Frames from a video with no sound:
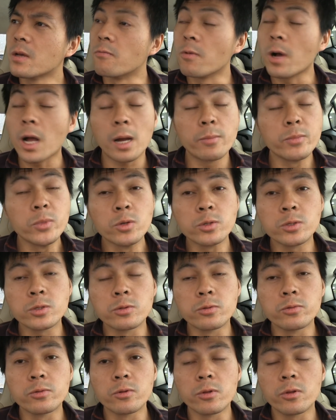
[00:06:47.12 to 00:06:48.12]
well, I'm used
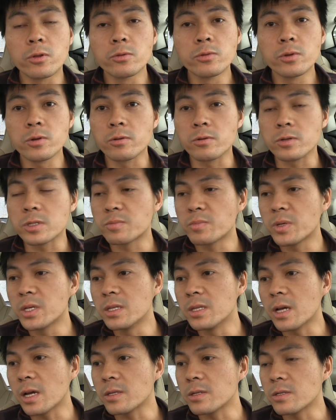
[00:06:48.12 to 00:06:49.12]
to Ludicrous
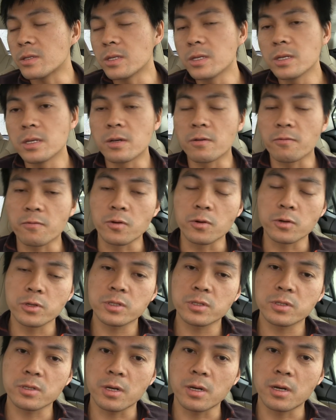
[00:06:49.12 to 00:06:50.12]
P90D, of
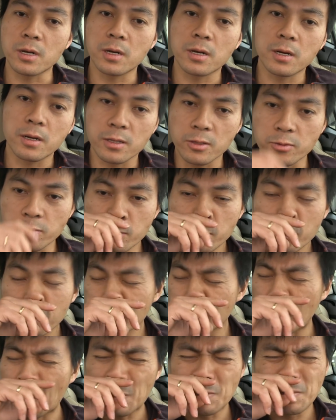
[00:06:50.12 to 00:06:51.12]
course,
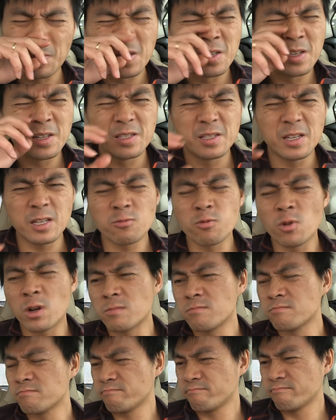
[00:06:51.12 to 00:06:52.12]
Ludicrous, but this
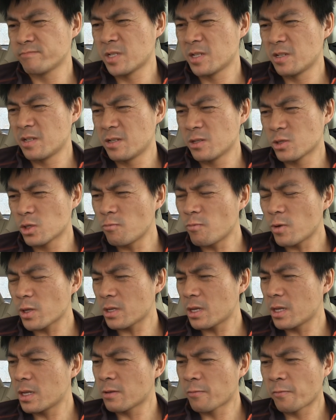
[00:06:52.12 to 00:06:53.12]
one,
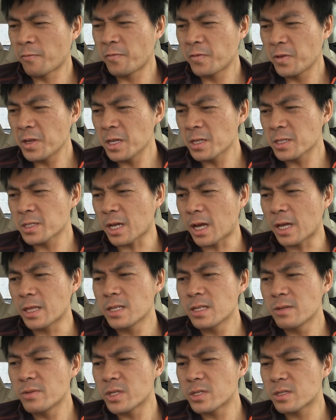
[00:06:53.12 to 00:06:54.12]
somewhat, it feels a
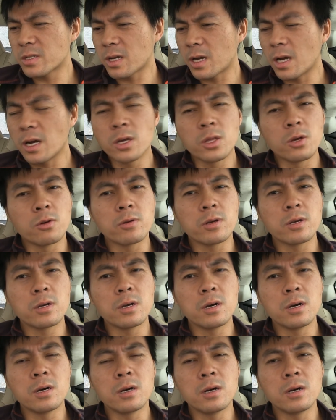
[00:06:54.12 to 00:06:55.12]
little bit, I don't
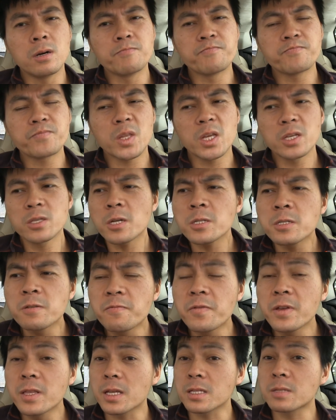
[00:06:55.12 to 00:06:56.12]
know, it
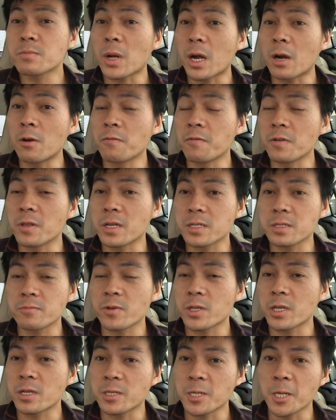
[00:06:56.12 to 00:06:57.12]
doesn't feel as powerful as
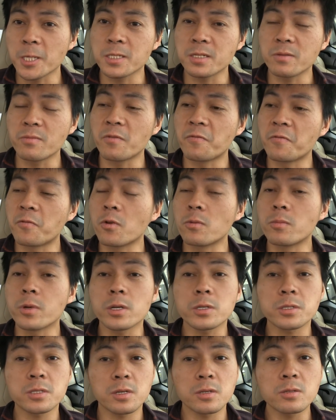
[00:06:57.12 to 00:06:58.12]
when I tested before,
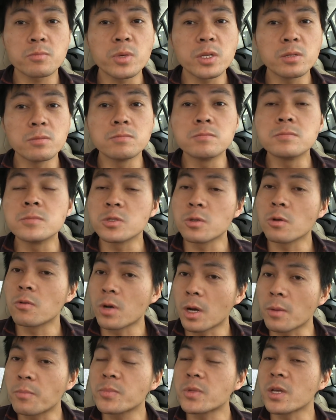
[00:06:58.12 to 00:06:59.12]
because there's been, you
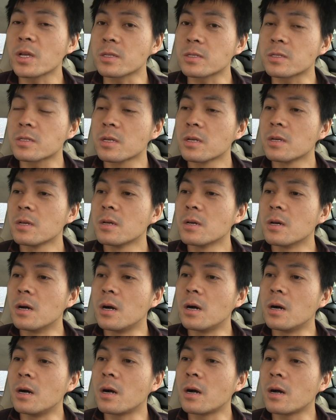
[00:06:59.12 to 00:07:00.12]
know, updates.
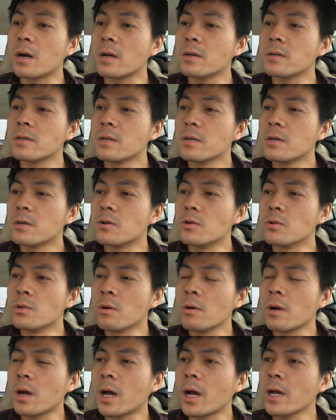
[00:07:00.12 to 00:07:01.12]
But
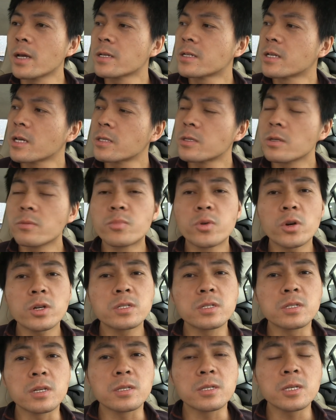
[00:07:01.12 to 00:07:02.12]
no, I get the
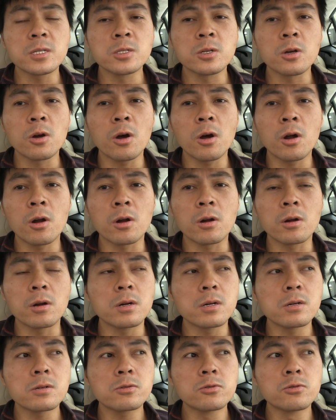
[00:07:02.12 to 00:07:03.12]
impression that this
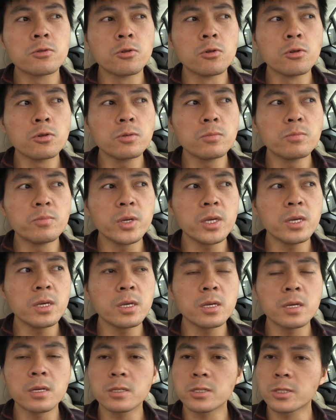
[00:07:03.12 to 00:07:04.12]
car could
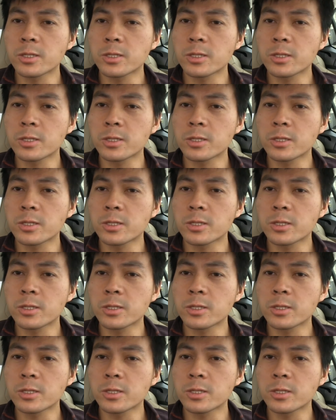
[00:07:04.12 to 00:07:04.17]
be